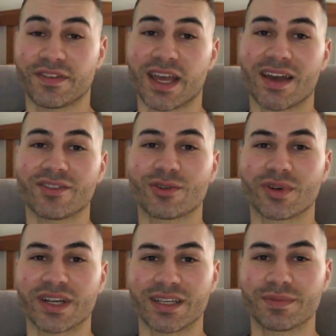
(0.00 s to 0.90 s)
And if you haven't
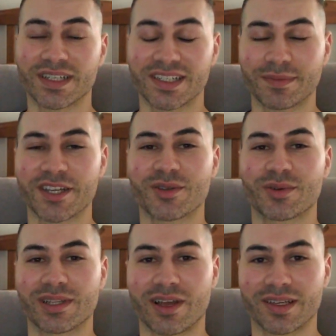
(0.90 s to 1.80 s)
already, please make sure
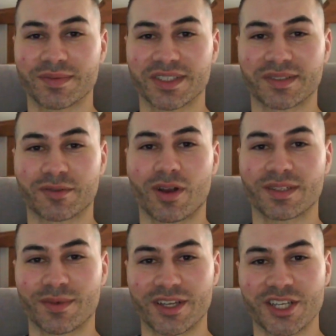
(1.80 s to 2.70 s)
to like and subscribe
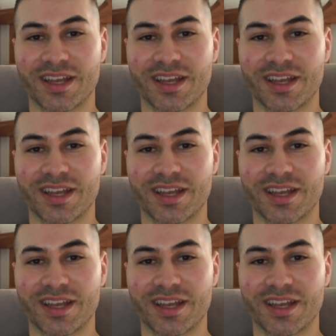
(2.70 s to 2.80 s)
to my